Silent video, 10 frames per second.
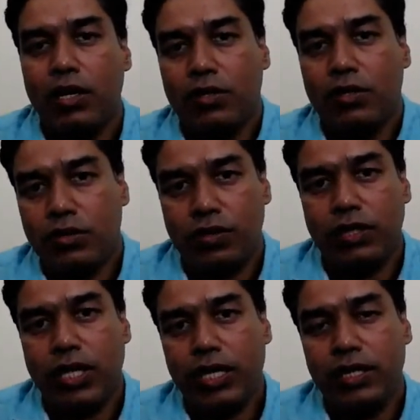So
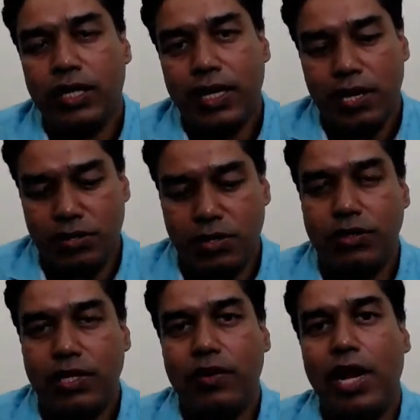the
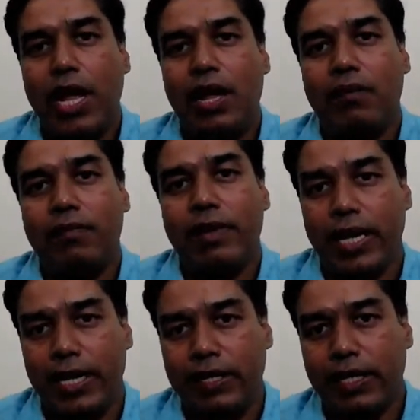transducer will have a
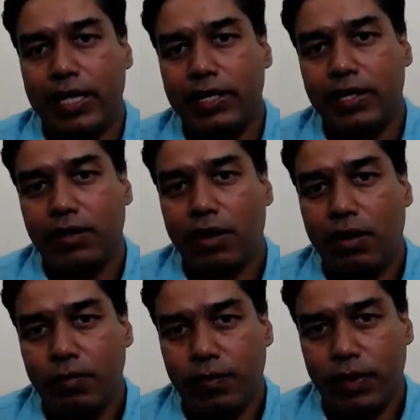connector at the
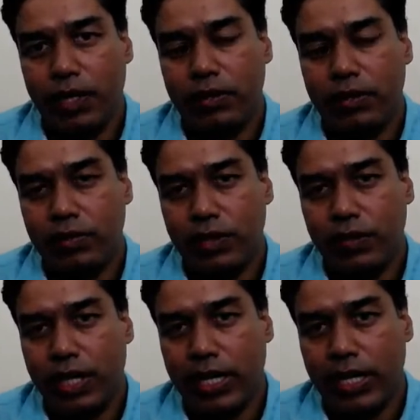top, so you
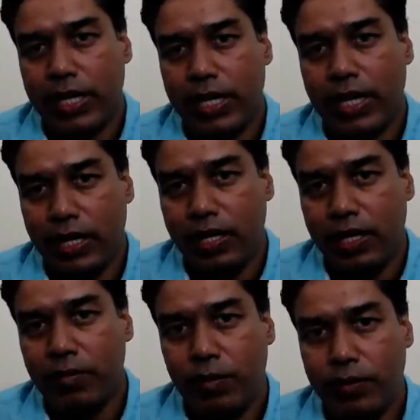can connect a
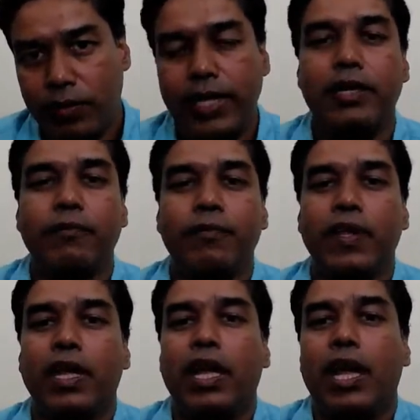cable to it,
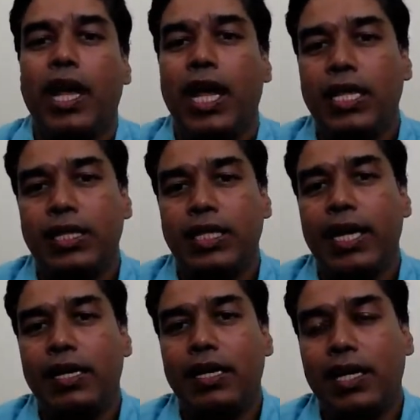and
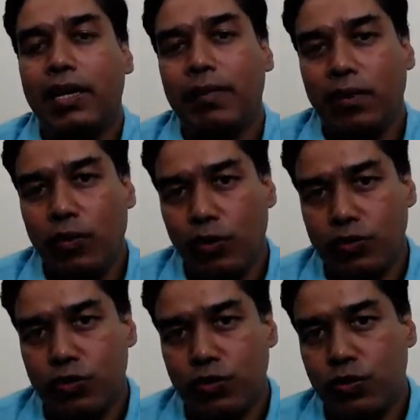that the cable goes
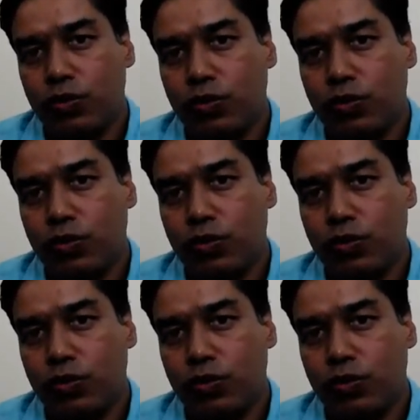to